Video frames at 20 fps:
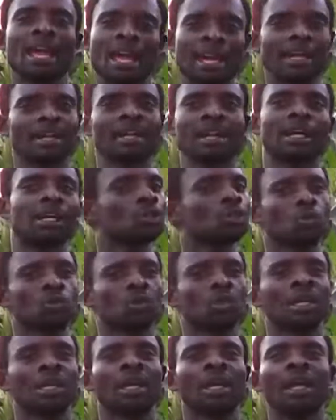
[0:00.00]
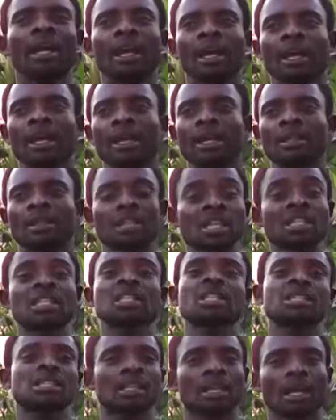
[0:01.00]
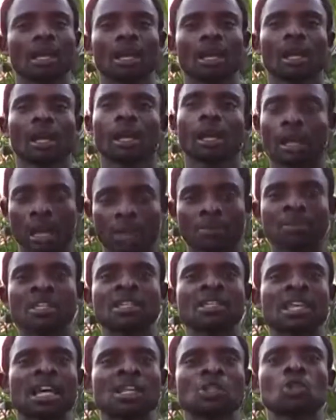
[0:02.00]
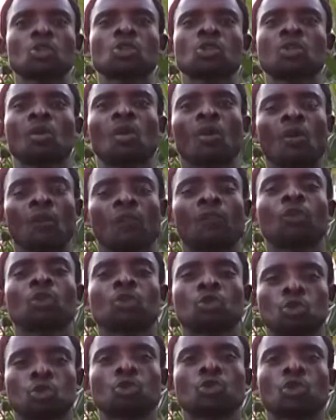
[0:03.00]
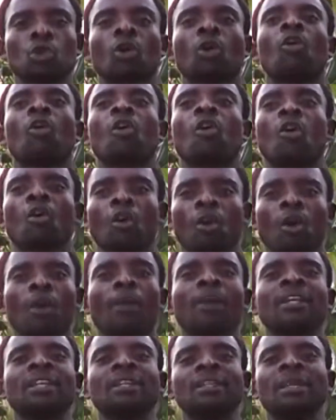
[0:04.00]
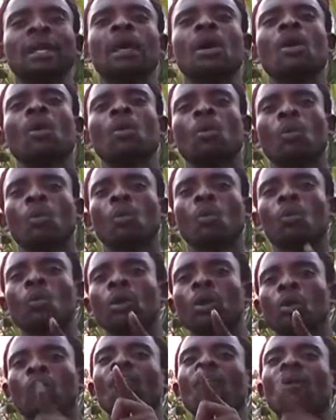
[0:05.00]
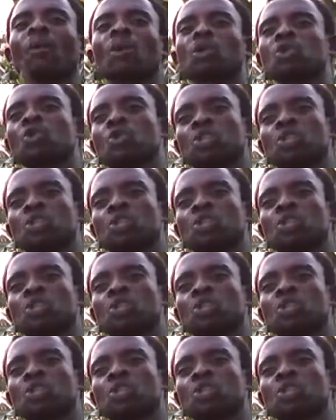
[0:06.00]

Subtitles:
earlier today. This is MC Santos for Truth Talk Comedy. We look forward to